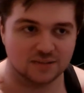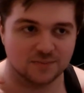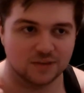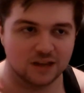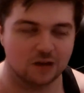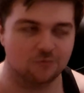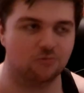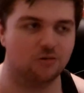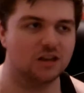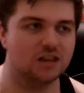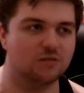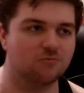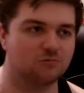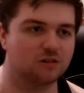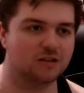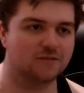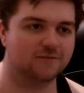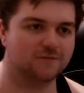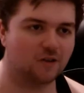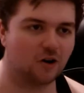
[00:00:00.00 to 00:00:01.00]
It really
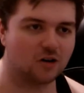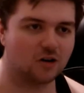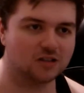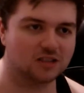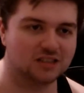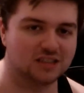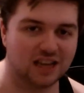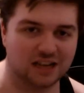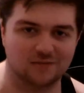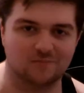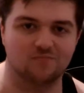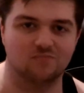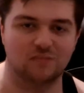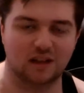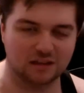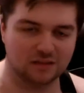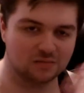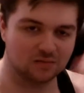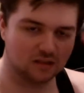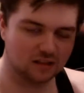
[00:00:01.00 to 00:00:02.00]
reinforces that
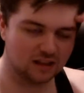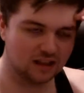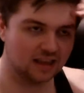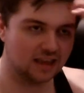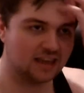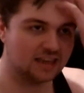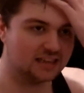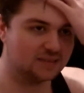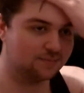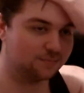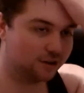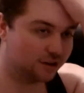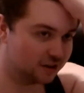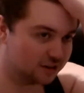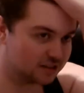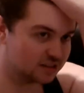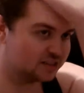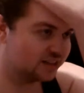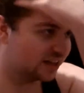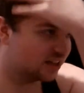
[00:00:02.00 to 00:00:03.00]
his
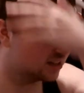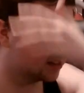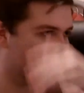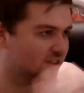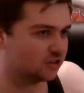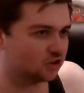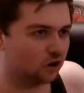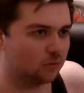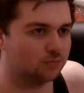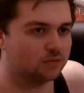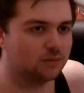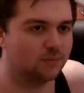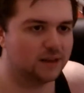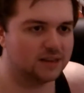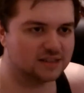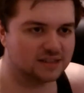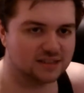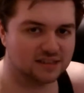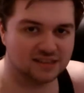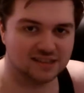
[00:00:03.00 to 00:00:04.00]
personality
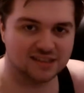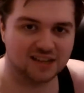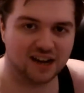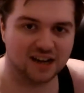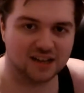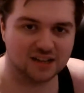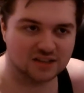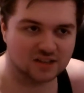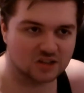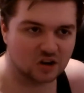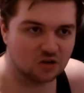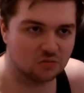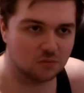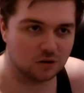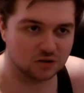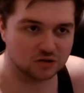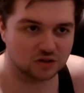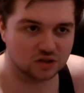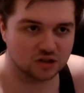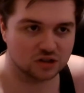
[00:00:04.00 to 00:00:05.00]
complements his design so much.